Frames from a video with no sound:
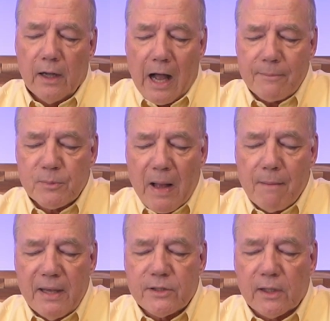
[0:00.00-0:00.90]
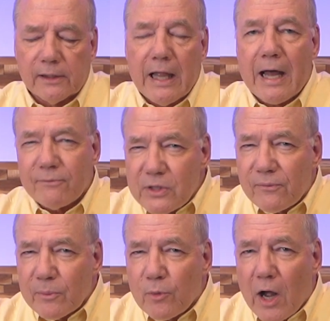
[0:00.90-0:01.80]
OBSBot makes a lot of
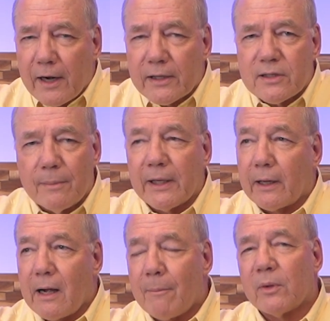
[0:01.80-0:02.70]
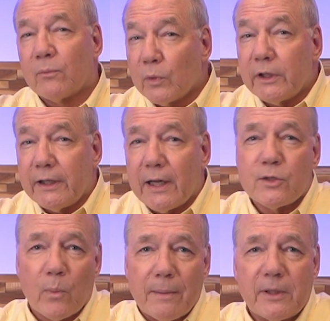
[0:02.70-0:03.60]
different products. They make a couple of really
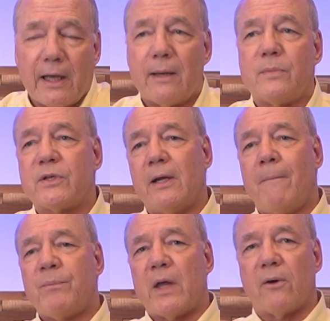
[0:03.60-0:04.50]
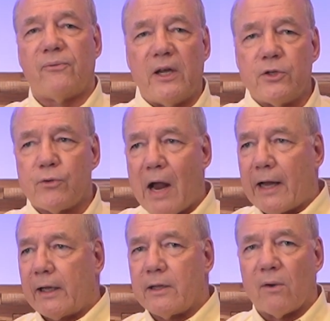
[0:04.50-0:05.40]
nice webcams that are face
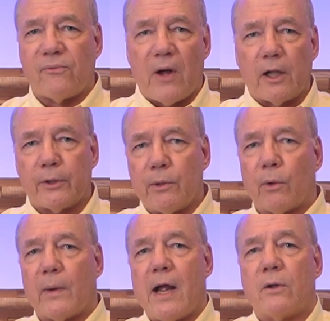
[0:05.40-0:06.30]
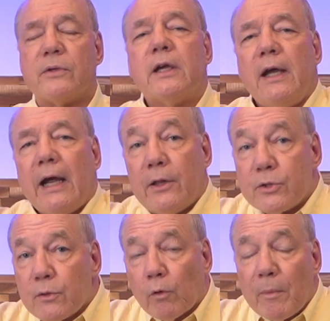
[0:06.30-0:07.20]
tracking that'll follow you around. And
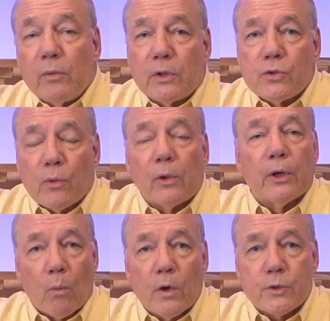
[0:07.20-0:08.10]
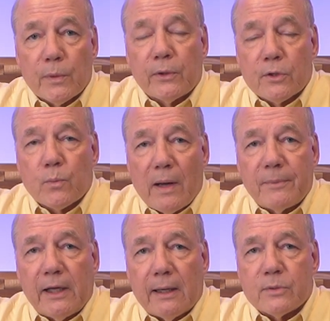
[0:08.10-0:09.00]
there's a remote control that works with those
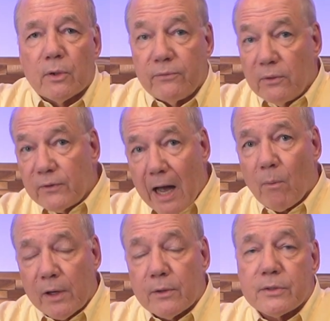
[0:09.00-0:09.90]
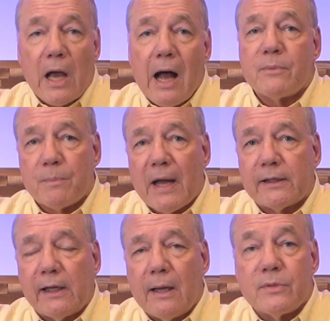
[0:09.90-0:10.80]
webcams. So if you've got one of those OBSBot
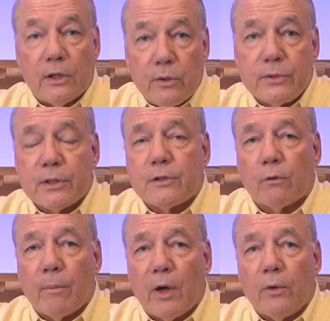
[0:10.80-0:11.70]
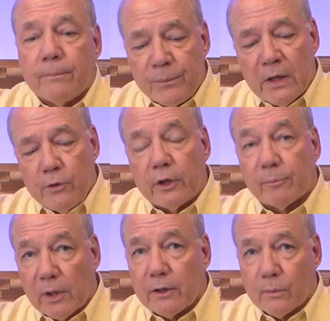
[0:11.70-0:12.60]
cams that uses the remote, you can
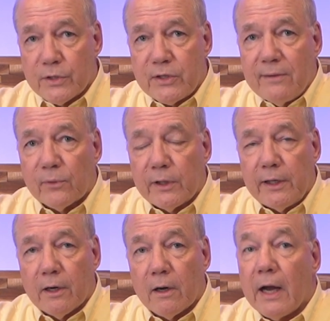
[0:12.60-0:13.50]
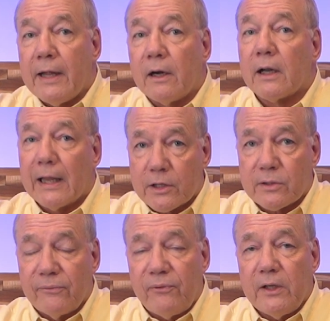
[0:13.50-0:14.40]
plug the receiver in here and it'll
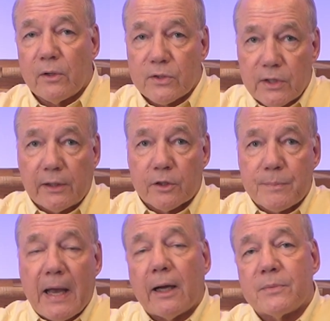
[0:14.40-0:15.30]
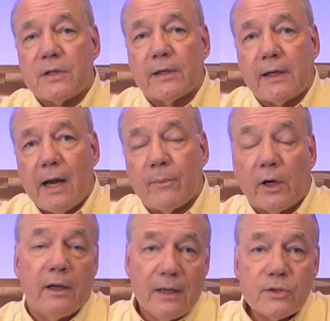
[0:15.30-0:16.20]
actually feed those signals back up to the
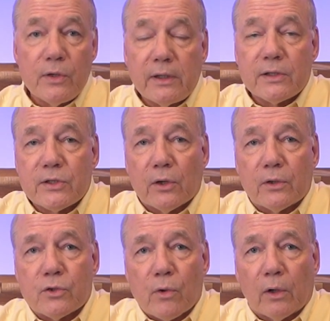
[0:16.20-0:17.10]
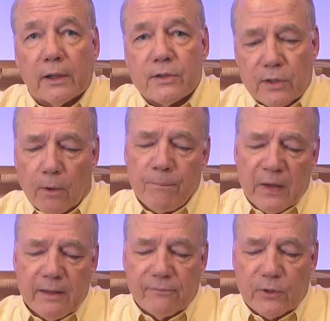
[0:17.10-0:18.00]
camera so you can still control it. So
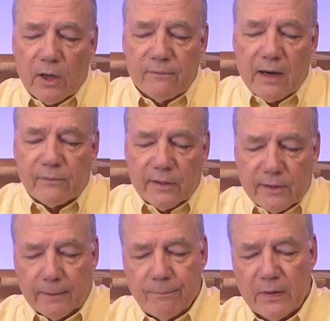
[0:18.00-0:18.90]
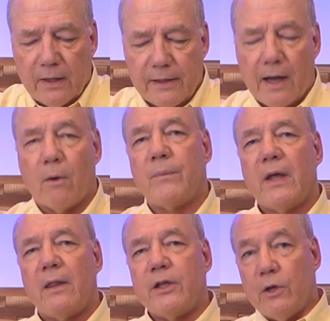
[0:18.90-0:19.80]
they've thought of everything. Now,
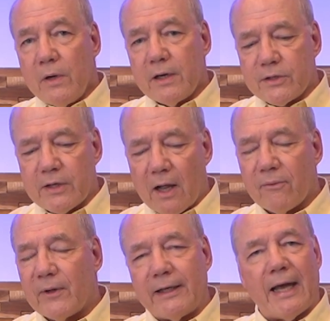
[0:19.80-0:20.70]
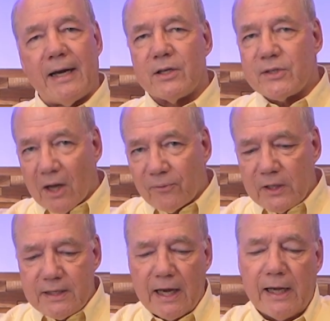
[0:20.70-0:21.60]
the unit itself, again, is
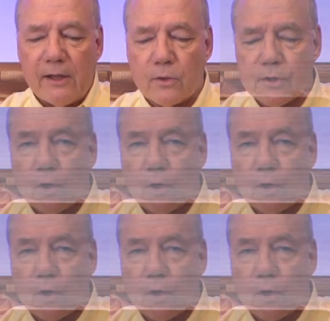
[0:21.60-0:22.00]
self-contained. There's